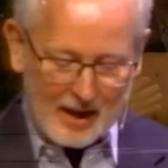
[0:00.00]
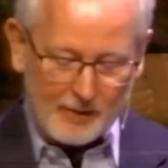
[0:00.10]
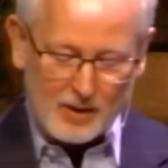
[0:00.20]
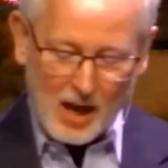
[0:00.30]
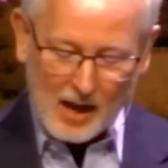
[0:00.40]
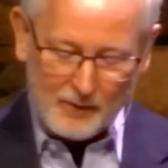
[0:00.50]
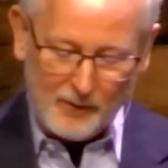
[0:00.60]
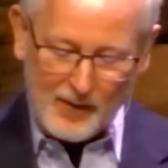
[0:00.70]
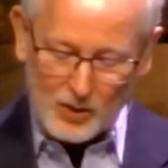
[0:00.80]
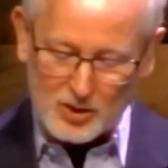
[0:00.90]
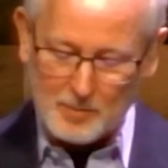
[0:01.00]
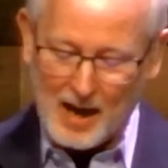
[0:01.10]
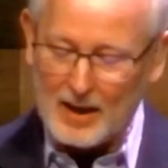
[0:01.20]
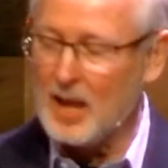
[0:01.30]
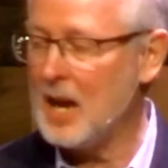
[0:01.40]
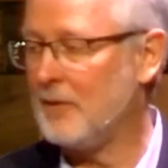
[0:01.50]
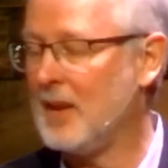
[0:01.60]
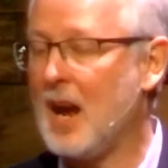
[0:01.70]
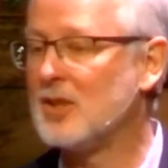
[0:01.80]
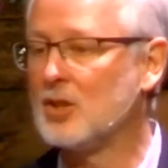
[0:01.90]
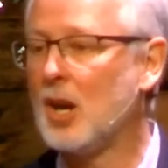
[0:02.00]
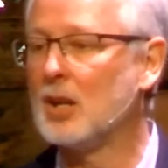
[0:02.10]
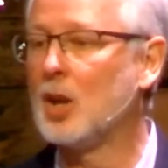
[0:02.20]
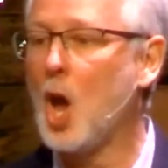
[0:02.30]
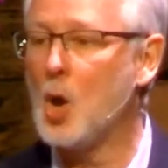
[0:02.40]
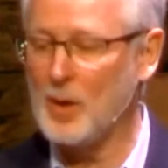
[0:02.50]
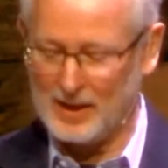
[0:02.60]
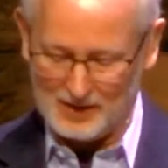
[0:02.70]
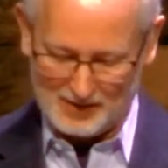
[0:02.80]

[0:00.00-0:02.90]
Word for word: of God fills my life, and I start glowing.